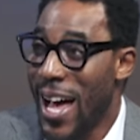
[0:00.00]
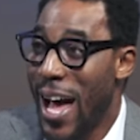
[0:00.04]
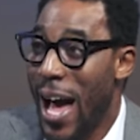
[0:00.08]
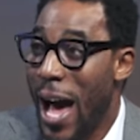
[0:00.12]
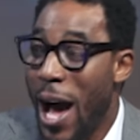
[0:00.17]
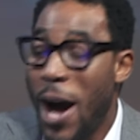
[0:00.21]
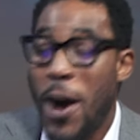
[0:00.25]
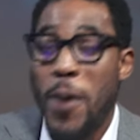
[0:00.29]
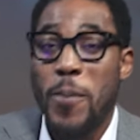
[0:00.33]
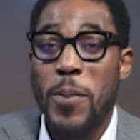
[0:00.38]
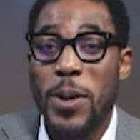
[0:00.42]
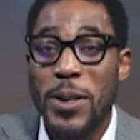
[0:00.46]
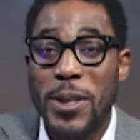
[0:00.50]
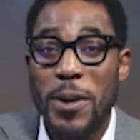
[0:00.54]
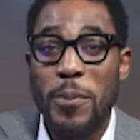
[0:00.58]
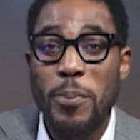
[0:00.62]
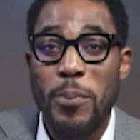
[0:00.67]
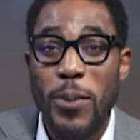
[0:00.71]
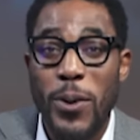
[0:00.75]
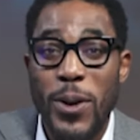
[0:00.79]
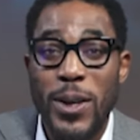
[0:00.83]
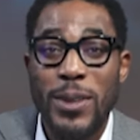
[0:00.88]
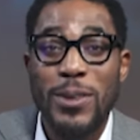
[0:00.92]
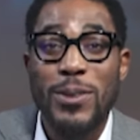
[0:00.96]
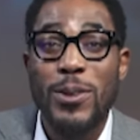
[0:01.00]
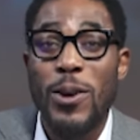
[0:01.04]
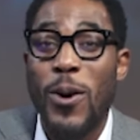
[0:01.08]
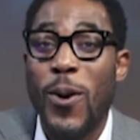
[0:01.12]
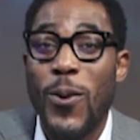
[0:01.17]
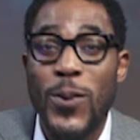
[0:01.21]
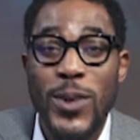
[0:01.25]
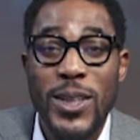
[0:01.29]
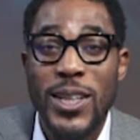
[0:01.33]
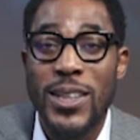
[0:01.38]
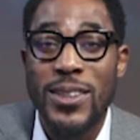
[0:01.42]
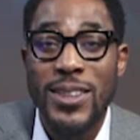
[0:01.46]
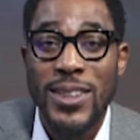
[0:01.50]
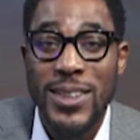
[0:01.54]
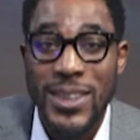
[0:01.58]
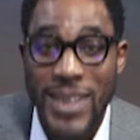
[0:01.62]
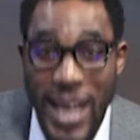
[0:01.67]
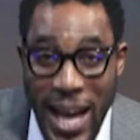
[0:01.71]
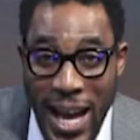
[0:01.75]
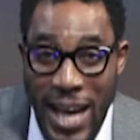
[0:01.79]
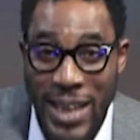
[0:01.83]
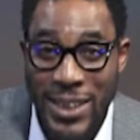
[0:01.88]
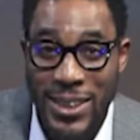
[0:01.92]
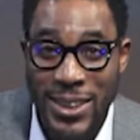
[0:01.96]
How many boys
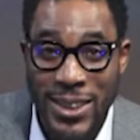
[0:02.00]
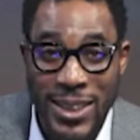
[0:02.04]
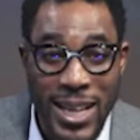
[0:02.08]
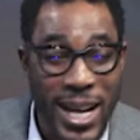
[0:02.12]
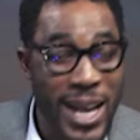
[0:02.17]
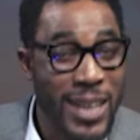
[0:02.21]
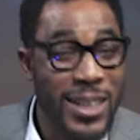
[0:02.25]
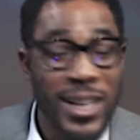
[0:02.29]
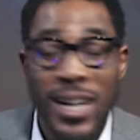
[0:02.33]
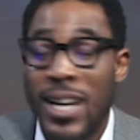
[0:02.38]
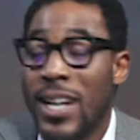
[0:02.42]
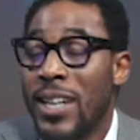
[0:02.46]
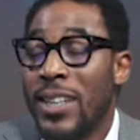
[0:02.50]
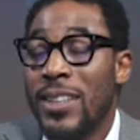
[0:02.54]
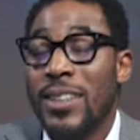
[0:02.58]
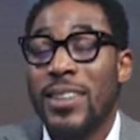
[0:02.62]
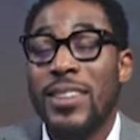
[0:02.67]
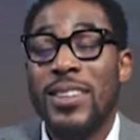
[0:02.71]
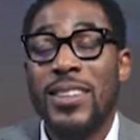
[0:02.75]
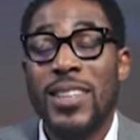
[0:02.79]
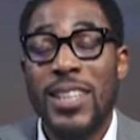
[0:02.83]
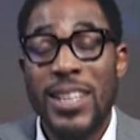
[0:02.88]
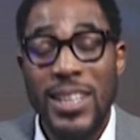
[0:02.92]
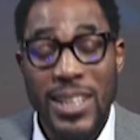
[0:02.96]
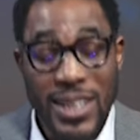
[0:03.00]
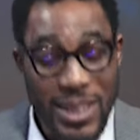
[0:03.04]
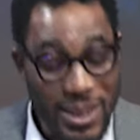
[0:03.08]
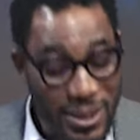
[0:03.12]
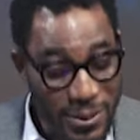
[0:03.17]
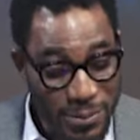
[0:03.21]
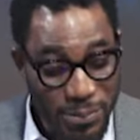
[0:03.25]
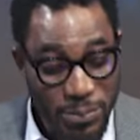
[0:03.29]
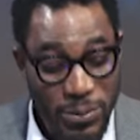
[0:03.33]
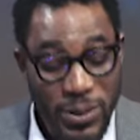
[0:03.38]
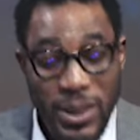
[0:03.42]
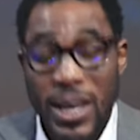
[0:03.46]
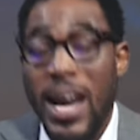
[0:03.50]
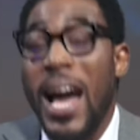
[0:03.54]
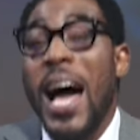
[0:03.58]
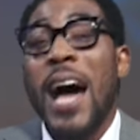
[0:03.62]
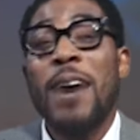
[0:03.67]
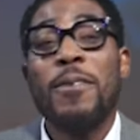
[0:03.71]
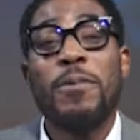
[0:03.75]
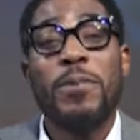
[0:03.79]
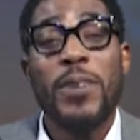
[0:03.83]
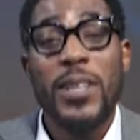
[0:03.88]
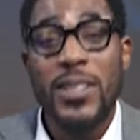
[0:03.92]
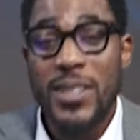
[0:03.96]
understand that the
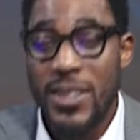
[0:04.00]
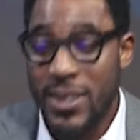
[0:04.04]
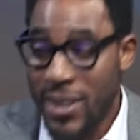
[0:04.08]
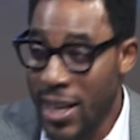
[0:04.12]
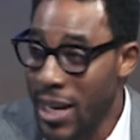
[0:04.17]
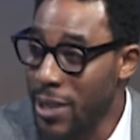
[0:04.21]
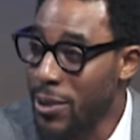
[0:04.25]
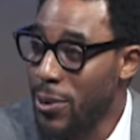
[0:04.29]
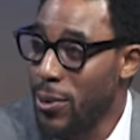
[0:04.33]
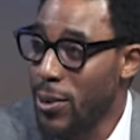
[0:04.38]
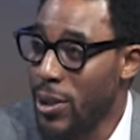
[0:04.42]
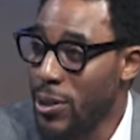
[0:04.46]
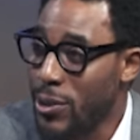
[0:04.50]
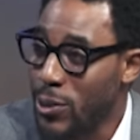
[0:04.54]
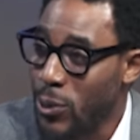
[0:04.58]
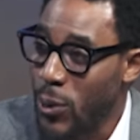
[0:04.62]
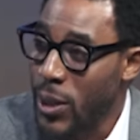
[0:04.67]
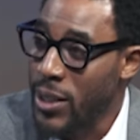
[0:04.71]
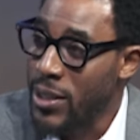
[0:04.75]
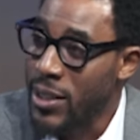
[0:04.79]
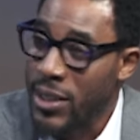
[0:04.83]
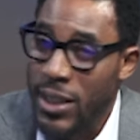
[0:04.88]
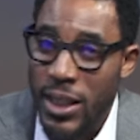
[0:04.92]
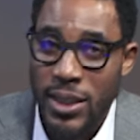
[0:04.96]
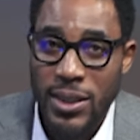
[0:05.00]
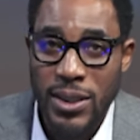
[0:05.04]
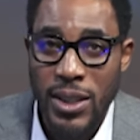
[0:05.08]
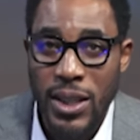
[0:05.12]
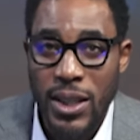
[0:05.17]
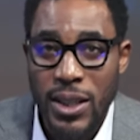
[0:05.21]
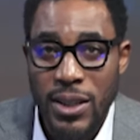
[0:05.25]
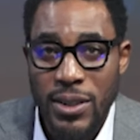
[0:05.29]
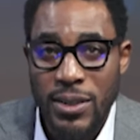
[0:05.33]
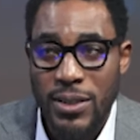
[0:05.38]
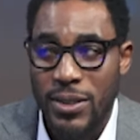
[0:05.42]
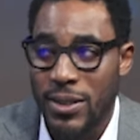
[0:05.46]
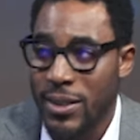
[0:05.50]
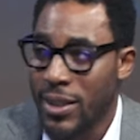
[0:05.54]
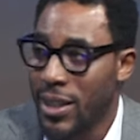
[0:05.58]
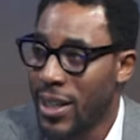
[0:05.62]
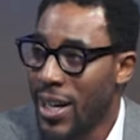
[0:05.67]
average cycle is 28 days?